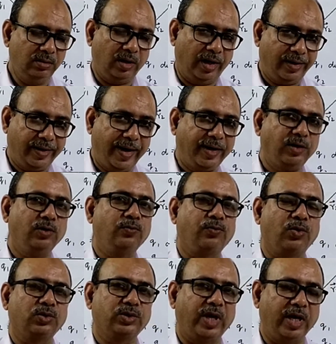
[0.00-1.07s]
attractive
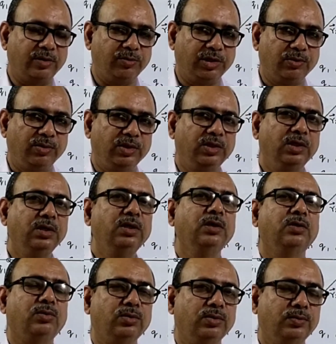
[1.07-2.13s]
force act between the
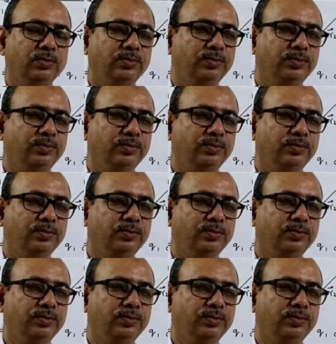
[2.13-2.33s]
two.